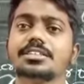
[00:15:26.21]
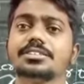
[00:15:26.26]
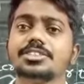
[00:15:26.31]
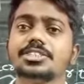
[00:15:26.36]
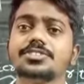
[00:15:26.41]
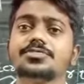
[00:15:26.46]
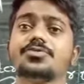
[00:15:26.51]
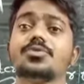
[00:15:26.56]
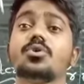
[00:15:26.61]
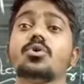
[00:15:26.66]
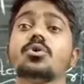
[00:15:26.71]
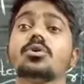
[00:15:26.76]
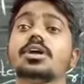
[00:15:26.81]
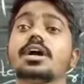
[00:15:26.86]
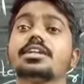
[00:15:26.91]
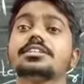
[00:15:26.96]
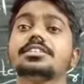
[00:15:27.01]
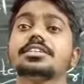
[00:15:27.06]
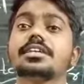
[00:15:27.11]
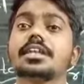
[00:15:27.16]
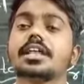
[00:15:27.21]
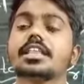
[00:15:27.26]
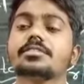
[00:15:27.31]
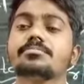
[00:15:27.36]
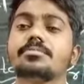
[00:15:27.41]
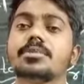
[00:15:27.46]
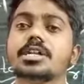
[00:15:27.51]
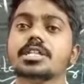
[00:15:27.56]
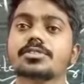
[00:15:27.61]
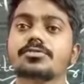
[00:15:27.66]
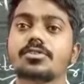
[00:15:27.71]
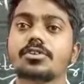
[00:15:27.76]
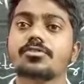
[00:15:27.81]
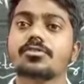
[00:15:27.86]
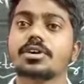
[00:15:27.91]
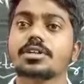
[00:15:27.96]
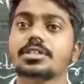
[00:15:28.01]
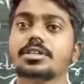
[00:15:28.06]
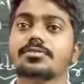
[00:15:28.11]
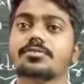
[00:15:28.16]
These four are the responsible
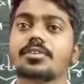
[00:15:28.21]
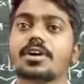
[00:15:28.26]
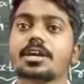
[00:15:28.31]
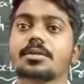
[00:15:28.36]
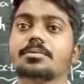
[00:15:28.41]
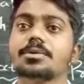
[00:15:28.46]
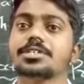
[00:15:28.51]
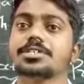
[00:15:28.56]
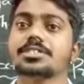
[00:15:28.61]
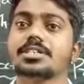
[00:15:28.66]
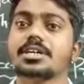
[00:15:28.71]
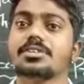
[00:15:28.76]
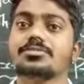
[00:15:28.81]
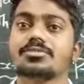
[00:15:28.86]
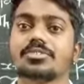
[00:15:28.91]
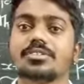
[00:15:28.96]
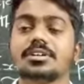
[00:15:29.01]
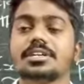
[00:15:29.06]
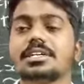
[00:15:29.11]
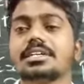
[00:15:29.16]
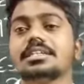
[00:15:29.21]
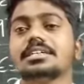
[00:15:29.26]
for the formation of